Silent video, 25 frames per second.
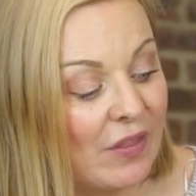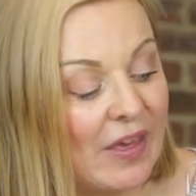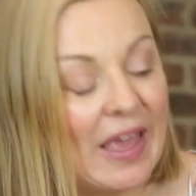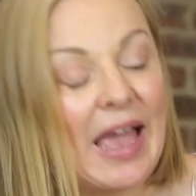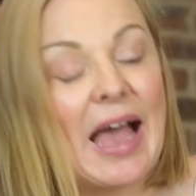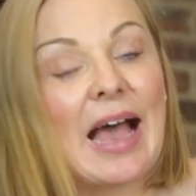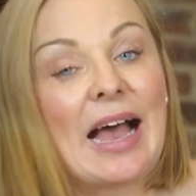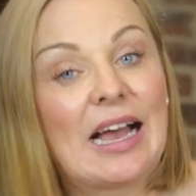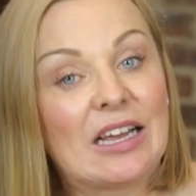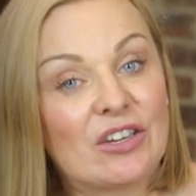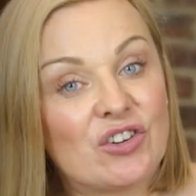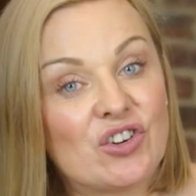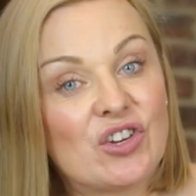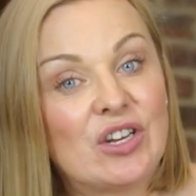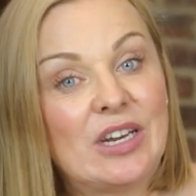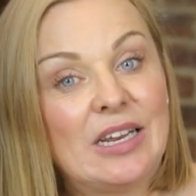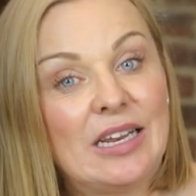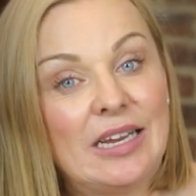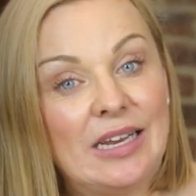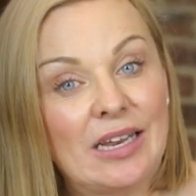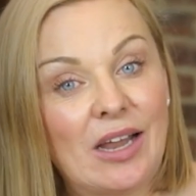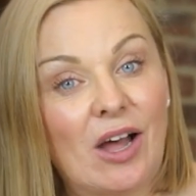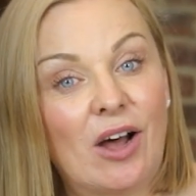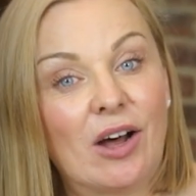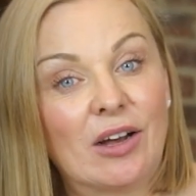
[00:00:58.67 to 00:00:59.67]
they
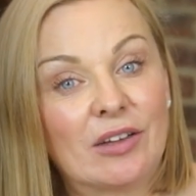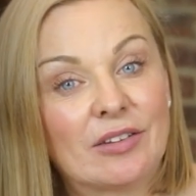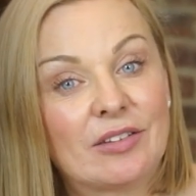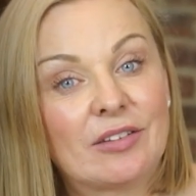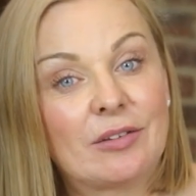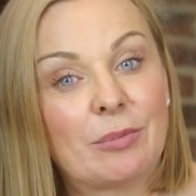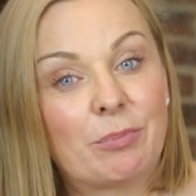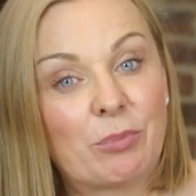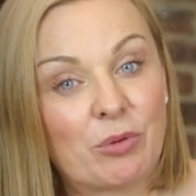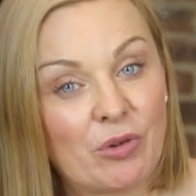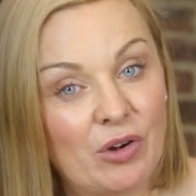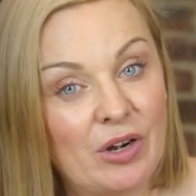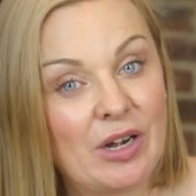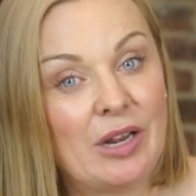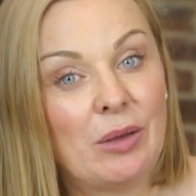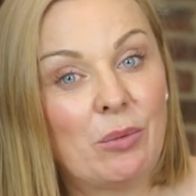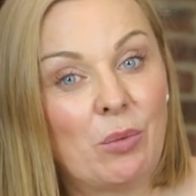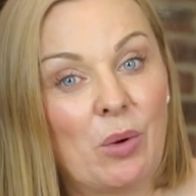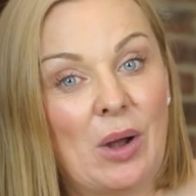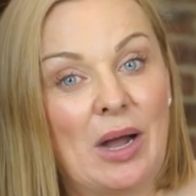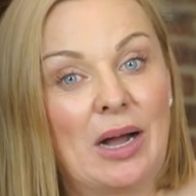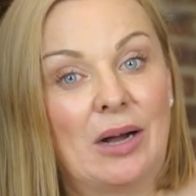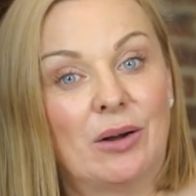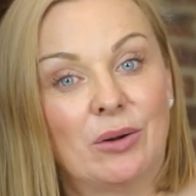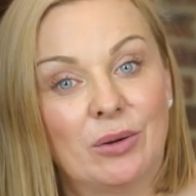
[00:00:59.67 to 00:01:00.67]
actually last pretty
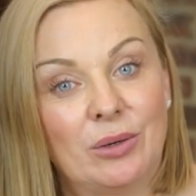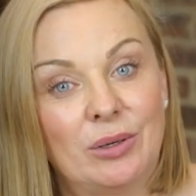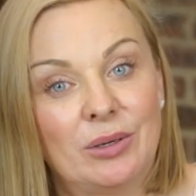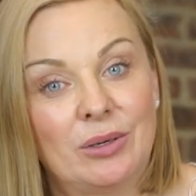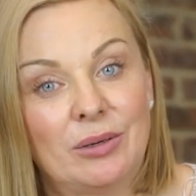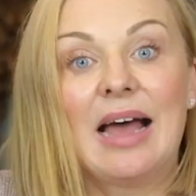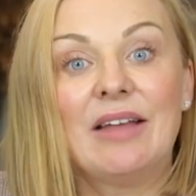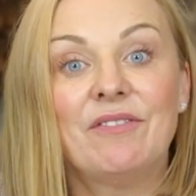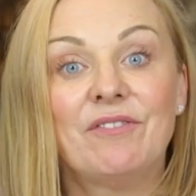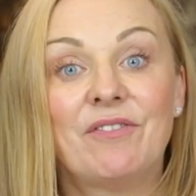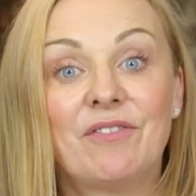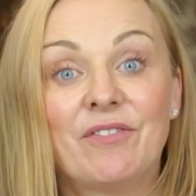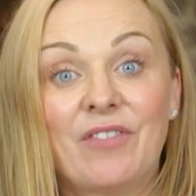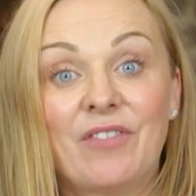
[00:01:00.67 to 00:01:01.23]
well. And